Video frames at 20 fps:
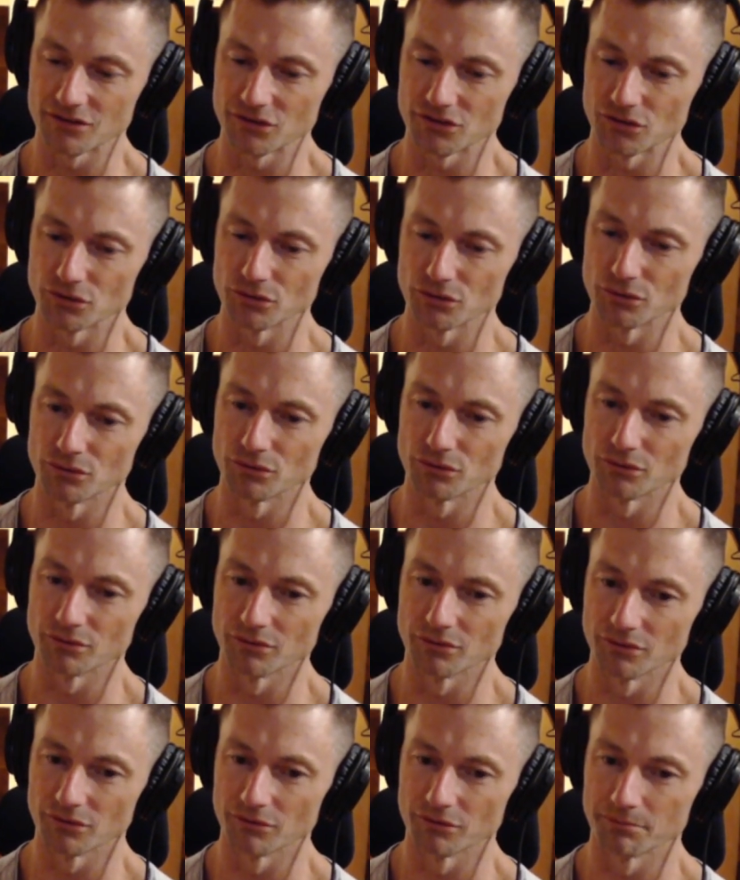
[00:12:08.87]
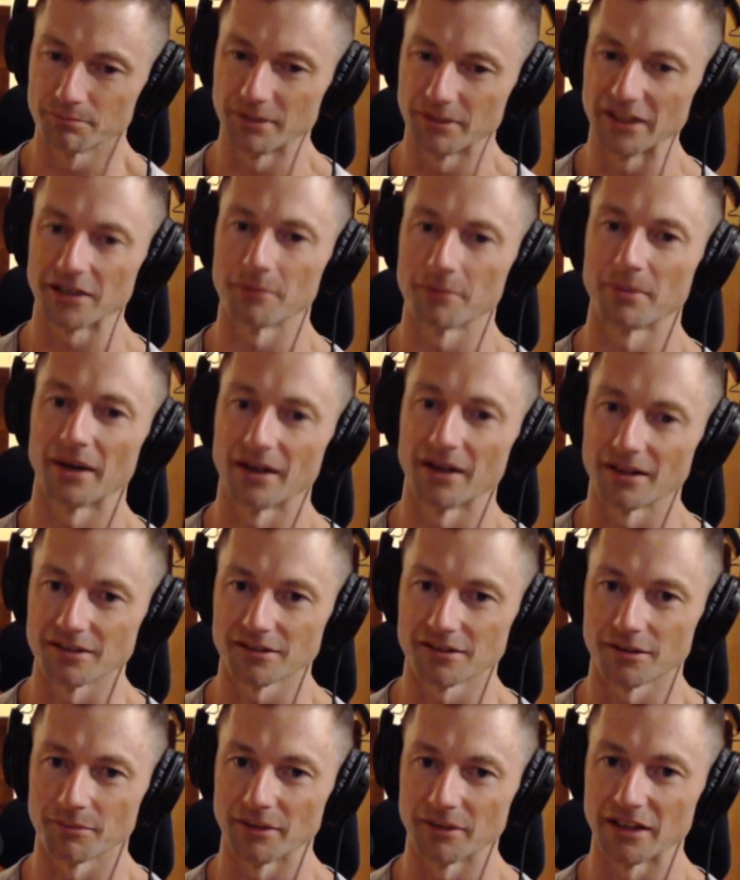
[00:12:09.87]
to pick
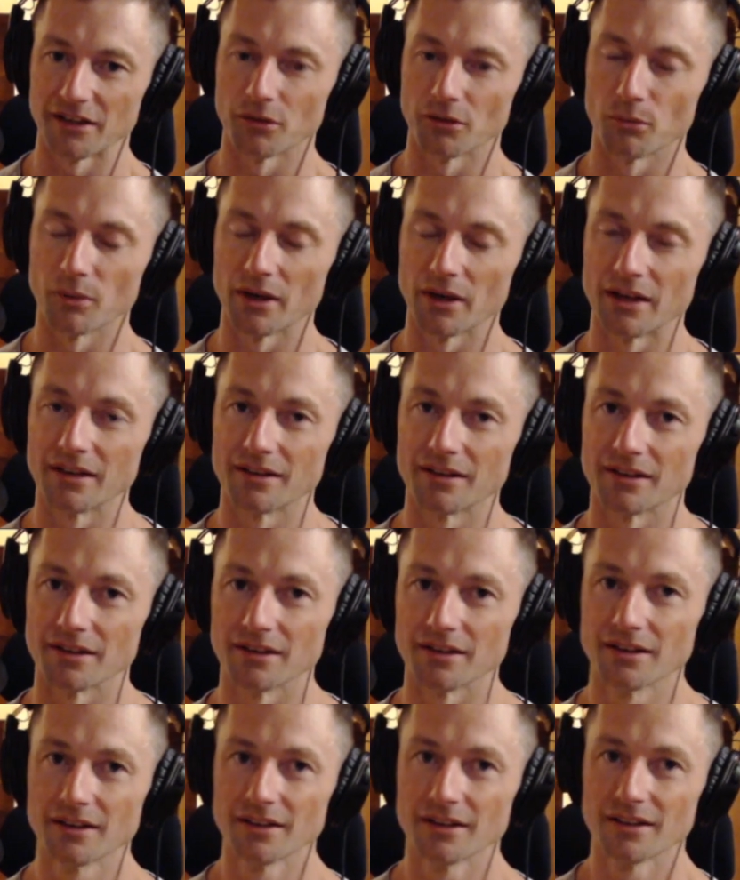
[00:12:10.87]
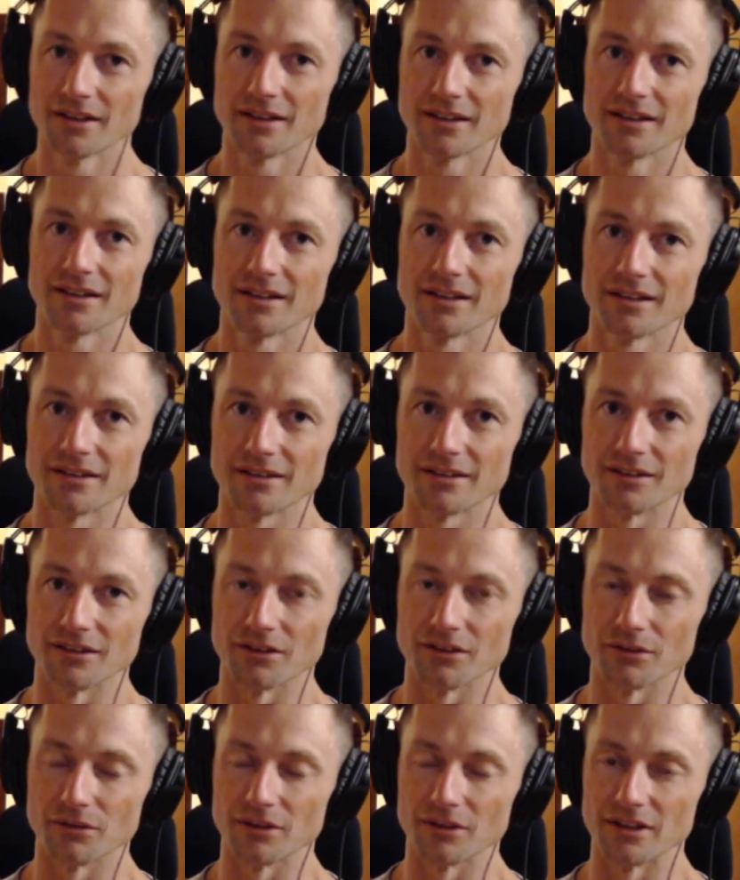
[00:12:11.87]
apart something in a way that, you
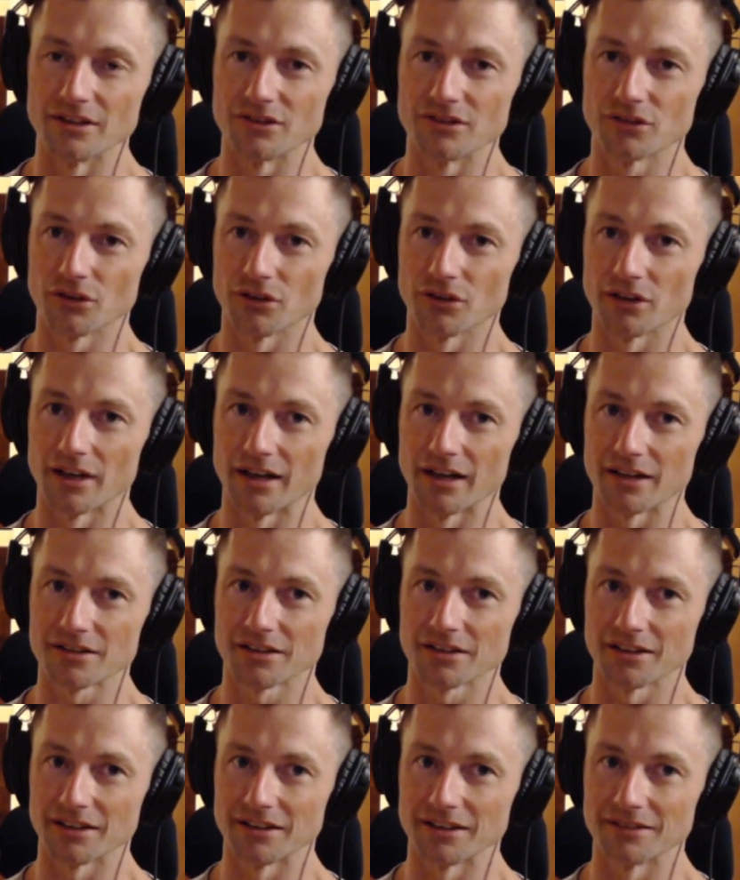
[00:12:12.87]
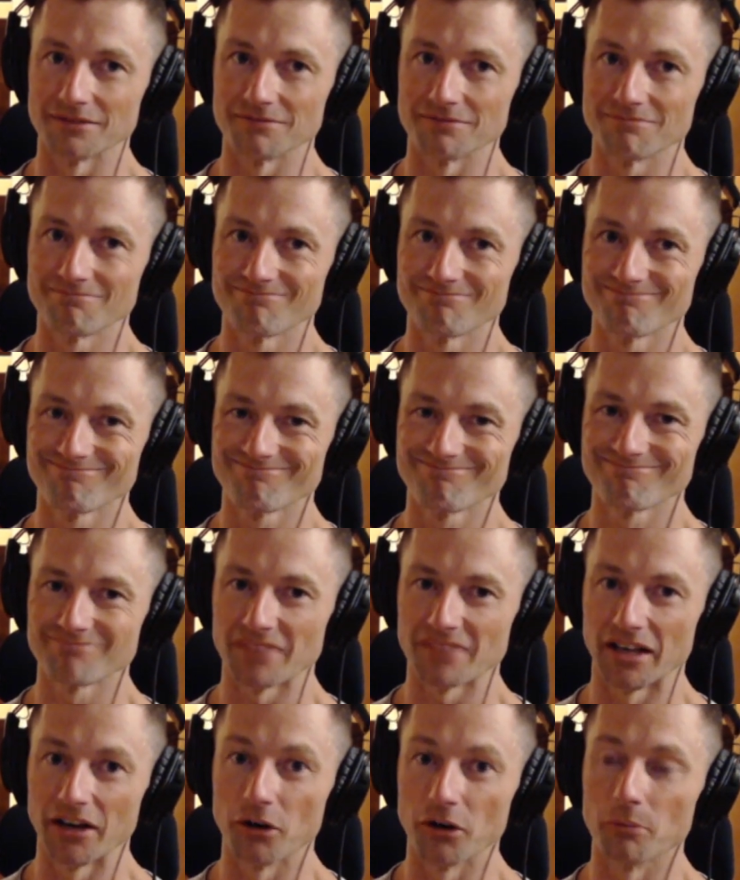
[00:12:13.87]
know, is going to actually
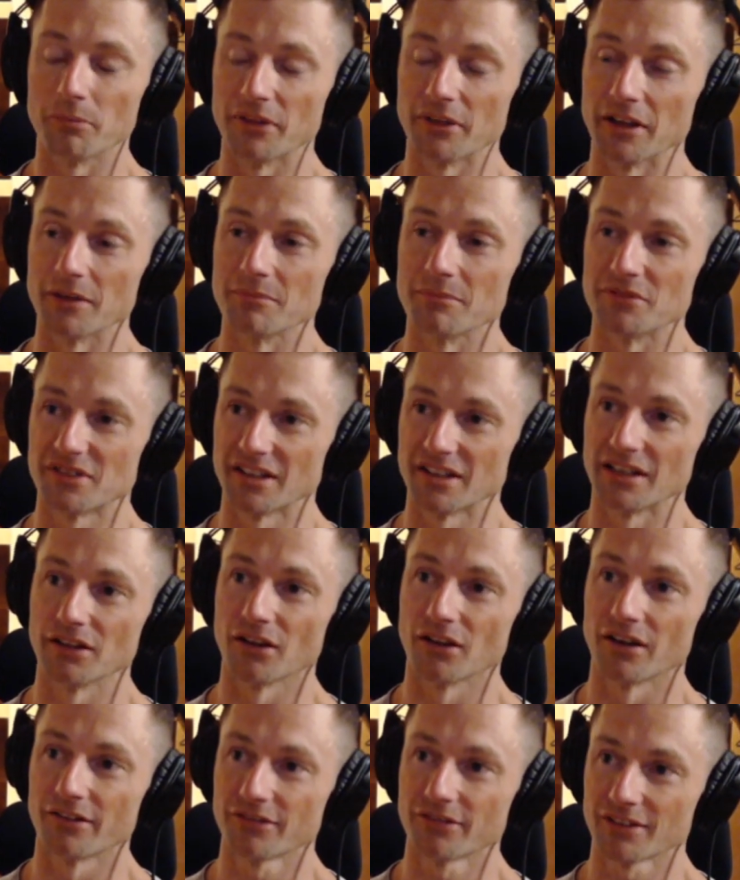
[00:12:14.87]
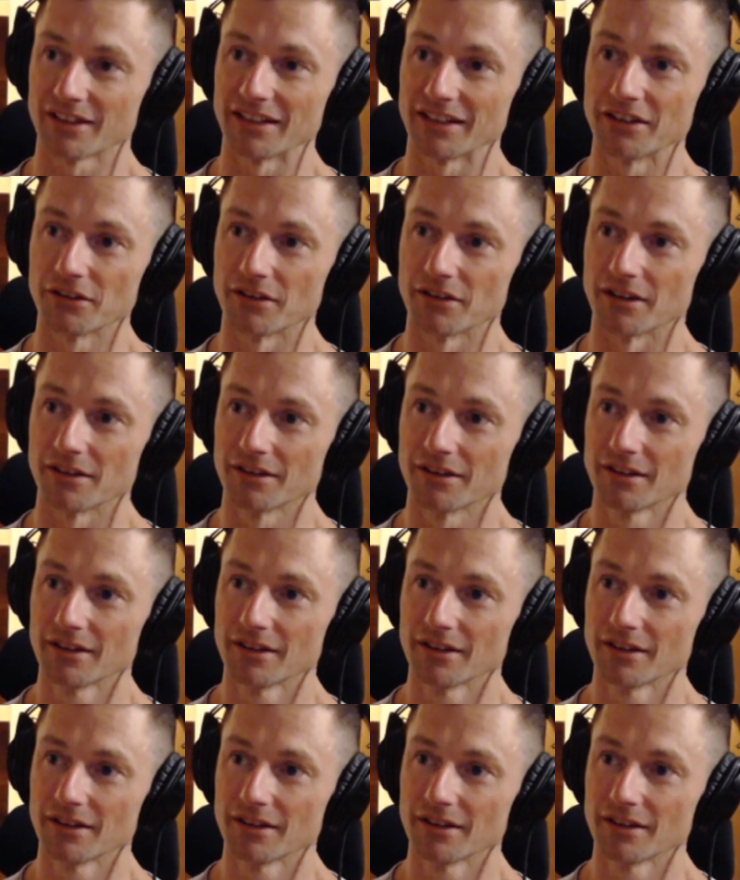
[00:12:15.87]
help them see life clearer.